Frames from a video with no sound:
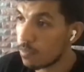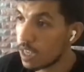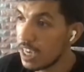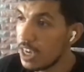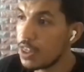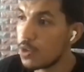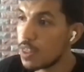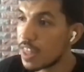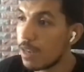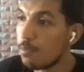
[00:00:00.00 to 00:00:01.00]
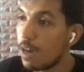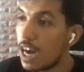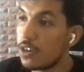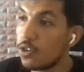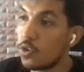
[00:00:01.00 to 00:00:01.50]
either with
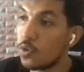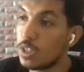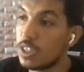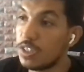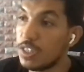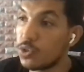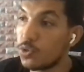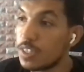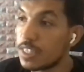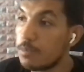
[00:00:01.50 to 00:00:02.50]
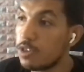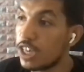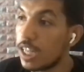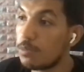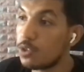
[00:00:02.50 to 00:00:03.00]
Alpine or with the source image,
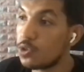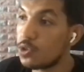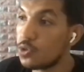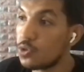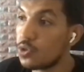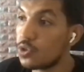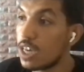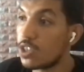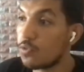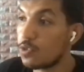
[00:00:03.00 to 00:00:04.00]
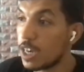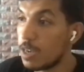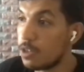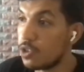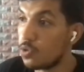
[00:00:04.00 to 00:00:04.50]
helps to reduce the size of your
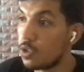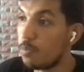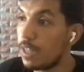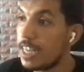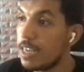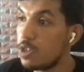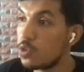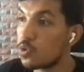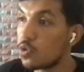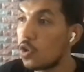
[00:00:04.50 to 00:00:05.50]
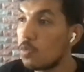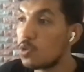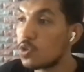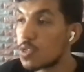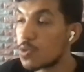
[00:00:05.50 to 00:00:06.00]
image. So the plain image was
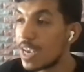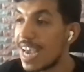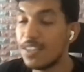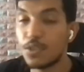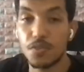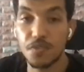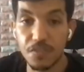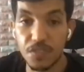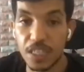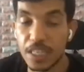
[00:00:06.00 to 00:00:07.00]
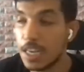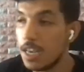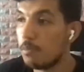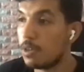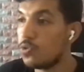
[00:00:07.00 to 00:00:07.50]
almost 350,
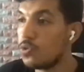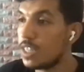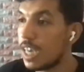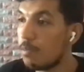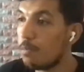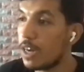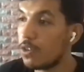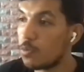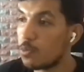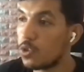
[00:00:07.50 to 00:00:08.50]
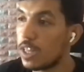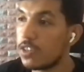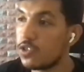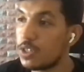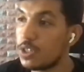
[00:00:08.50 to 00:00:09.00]
but using Alpine or
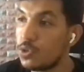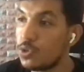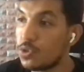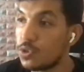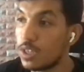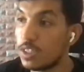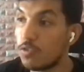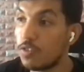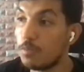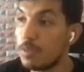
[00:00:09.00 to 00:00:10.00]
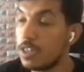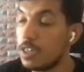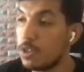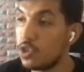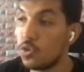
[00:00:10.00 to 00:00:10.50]
modularity reduces the size of our
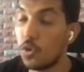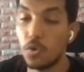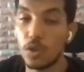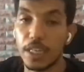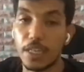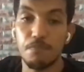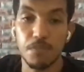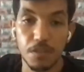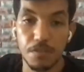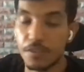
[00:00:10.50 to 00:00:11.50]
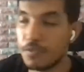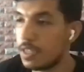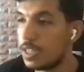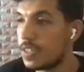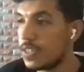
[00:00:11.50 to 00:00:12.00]
image to only
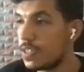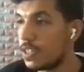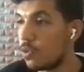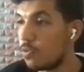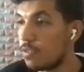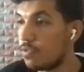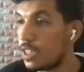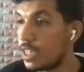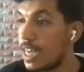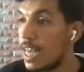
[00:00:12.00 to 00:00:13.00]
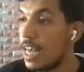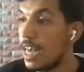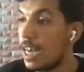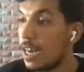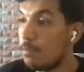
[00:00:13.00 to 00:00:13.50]
60 or 50.
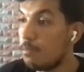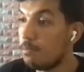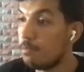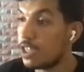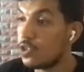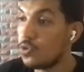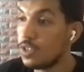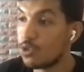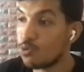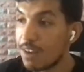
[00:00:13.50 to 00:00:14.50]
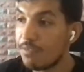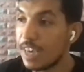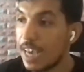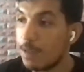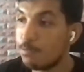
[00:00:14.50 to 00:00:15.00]
But using
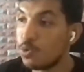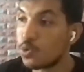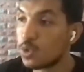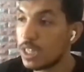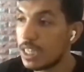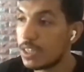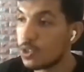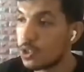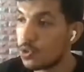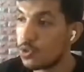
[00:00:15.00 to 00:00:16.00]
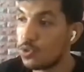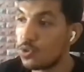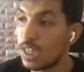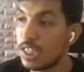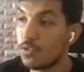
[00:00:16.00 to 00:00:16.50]
GraalVM really reduces the
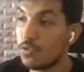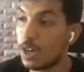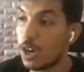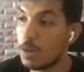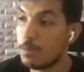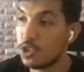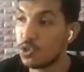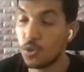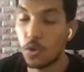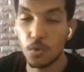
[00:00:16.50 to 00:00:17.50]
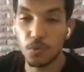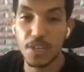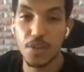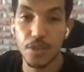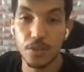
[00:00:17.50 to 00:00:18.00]
size of our image to
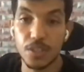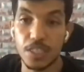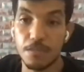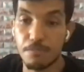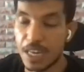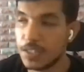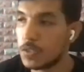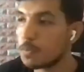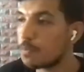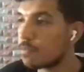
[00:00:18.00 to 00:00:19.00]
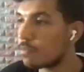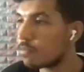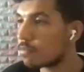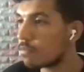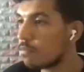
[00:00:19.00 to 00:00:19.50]
only 13 megs.
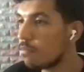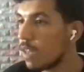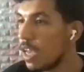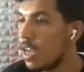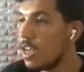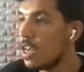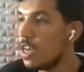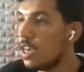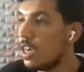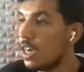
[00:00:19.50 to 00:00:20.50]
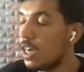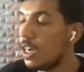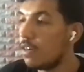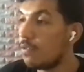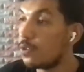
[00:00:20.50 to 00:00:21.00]

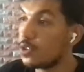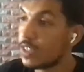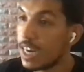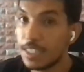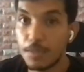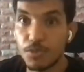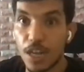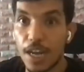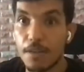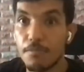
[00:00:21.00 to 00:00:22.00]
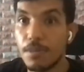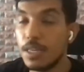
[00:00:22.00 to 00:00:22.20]
For the startup time,